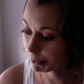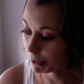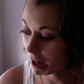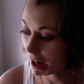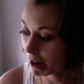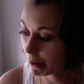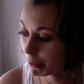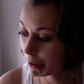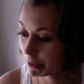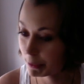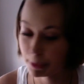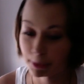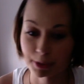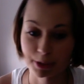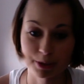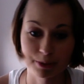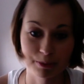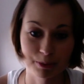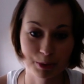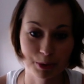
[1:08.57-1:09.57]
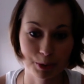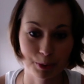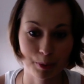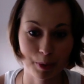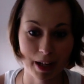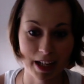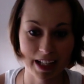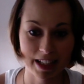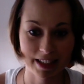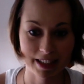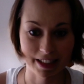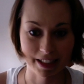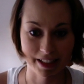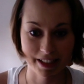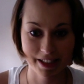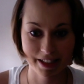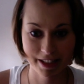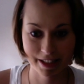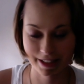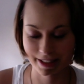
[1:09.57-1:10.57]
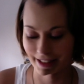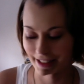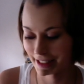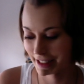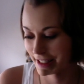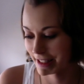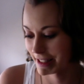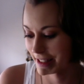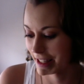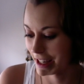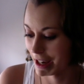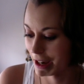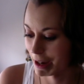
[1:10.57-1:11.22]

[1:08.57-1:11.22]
how I would grade this is